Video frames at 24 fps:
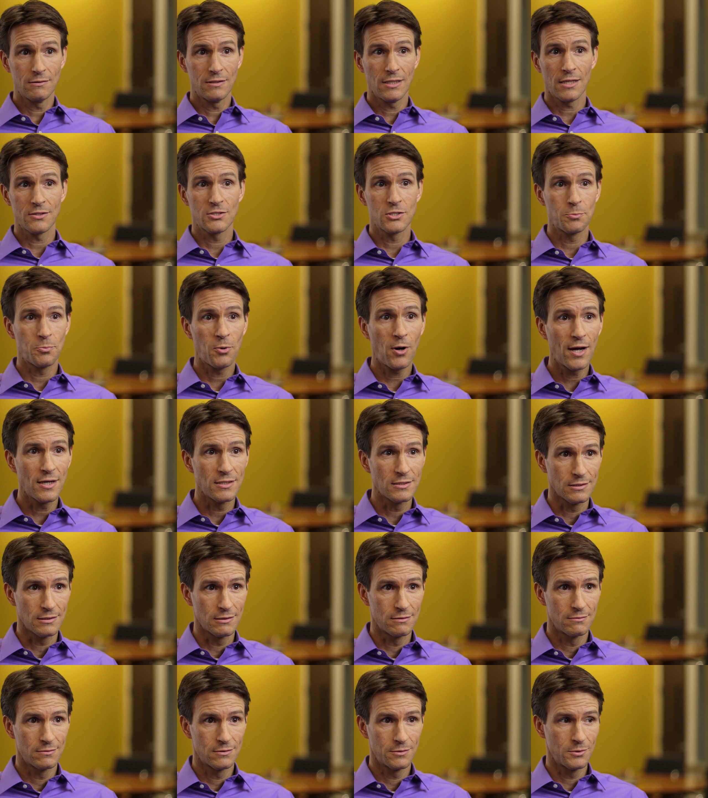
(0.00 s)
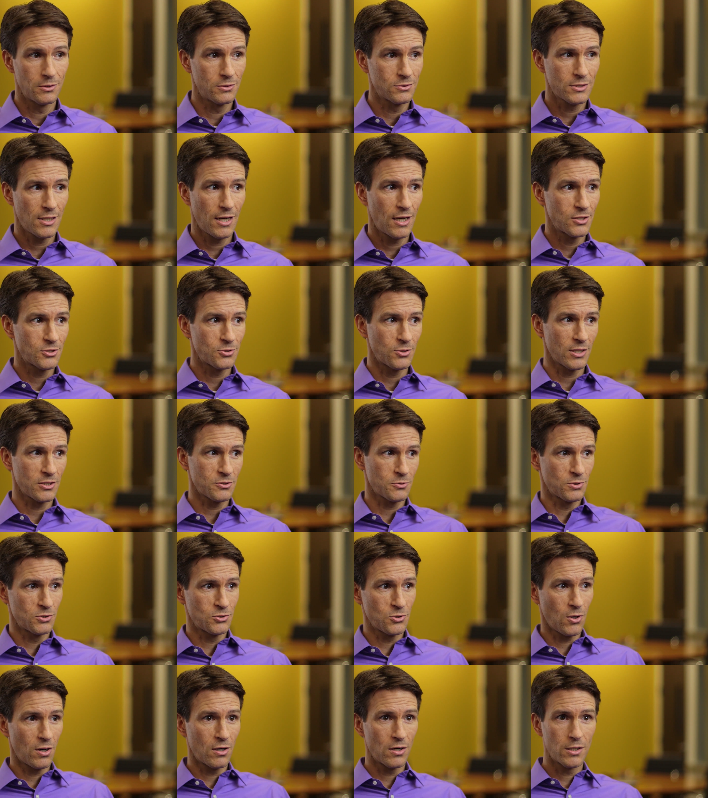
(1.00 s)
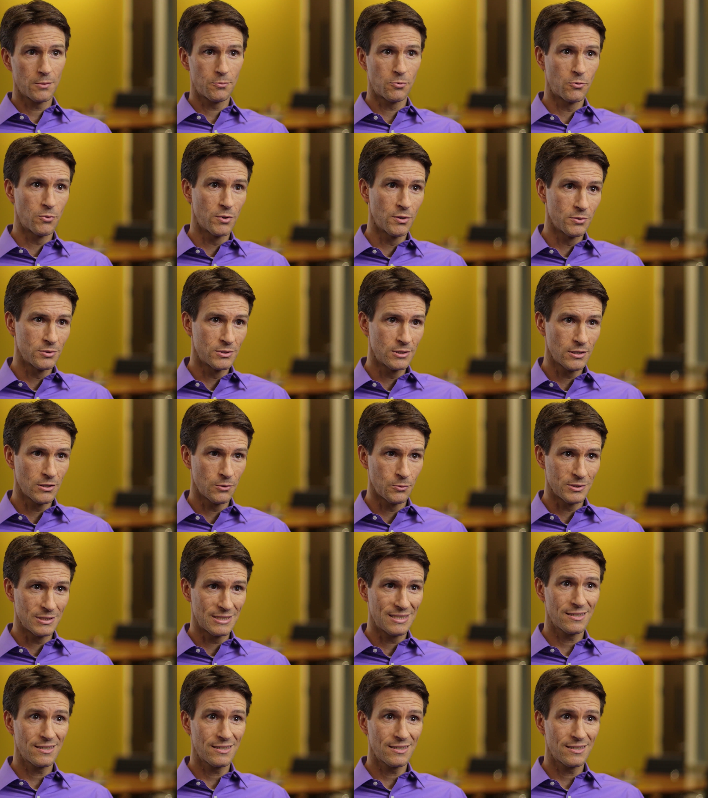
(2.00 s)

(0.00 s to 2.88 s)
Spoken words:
Not surprising. I mean, those contracts were drawn up when we were dealing with